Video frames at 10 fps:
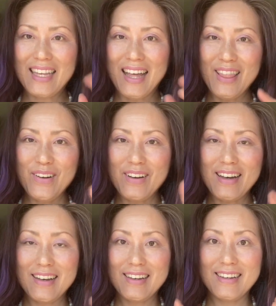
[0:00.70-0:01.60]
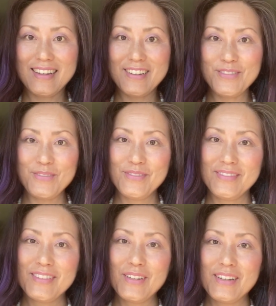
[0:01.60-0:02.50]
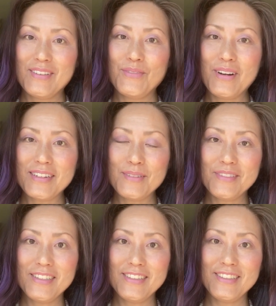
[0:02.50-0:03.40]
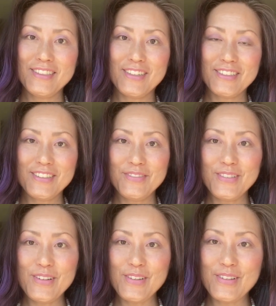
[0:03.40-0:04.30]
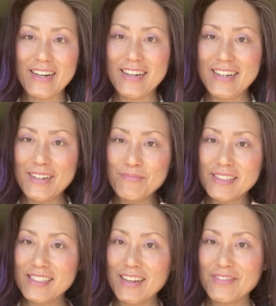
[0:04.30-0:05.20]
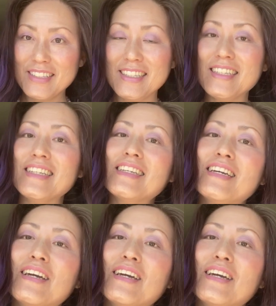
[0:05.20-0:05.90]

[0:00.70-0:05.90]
Aloha! Welcome to Turtle Flow Yoga. I'm Stephanie.